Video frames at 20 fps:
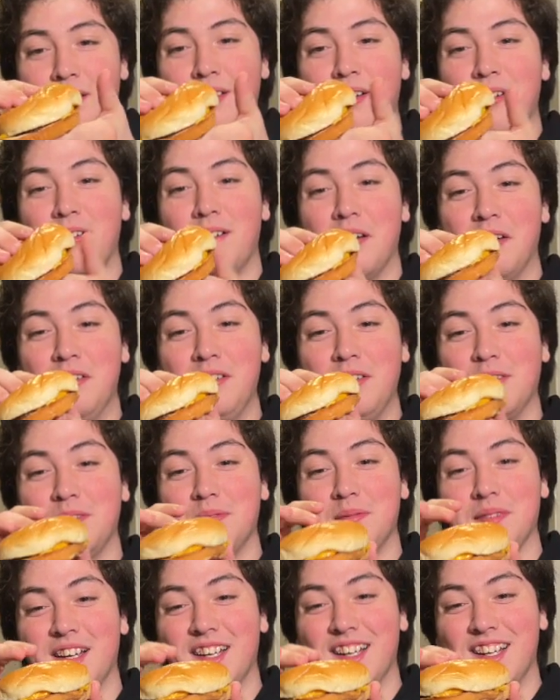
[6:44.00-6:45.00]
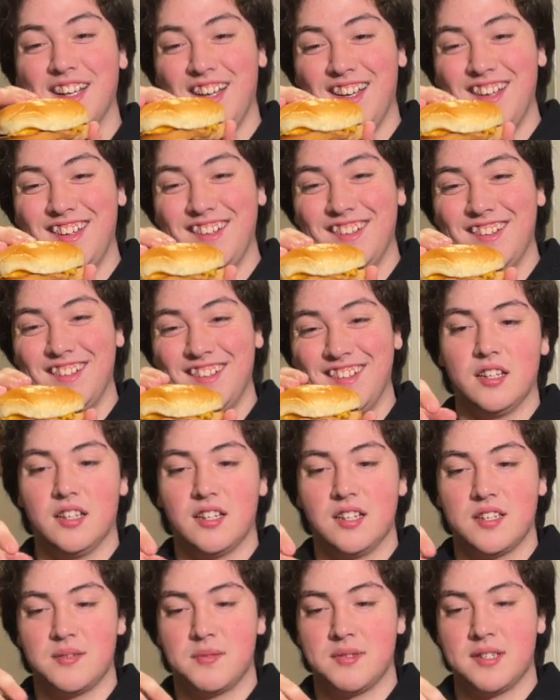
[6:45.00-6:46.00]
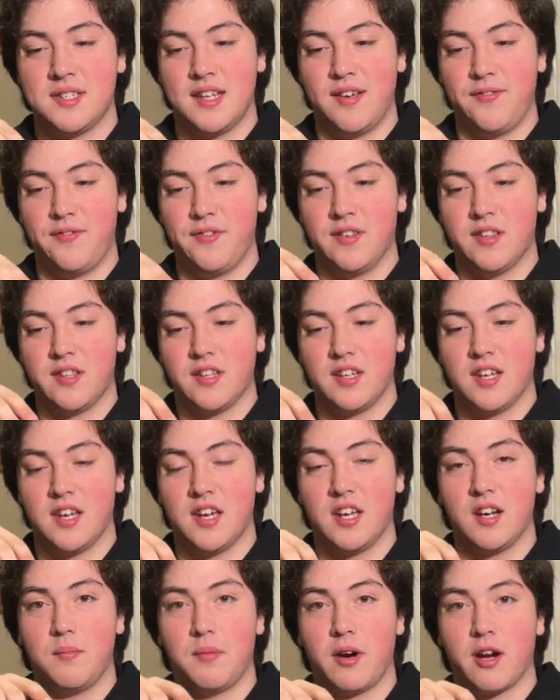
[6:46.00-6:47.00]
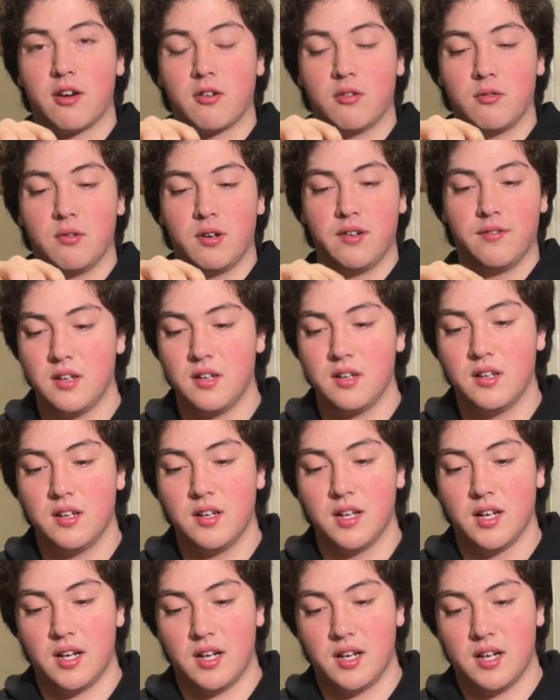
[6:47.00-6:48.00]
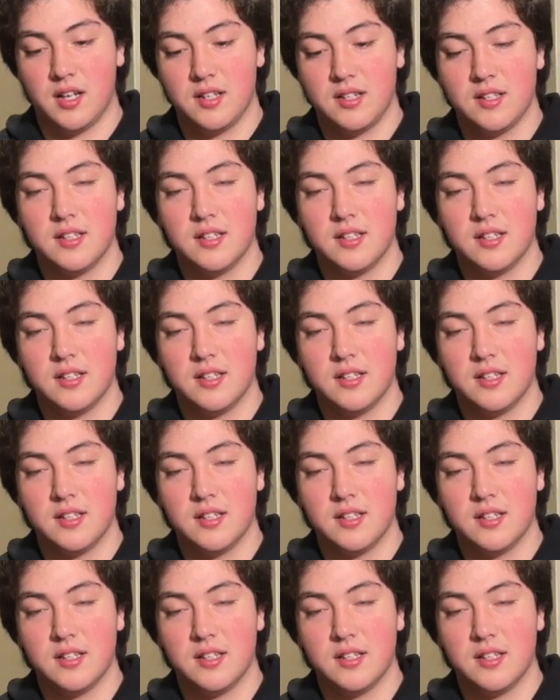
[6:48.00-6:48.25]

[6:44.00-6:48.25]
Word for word: oh my god. This was definitely in a microwave. Uh,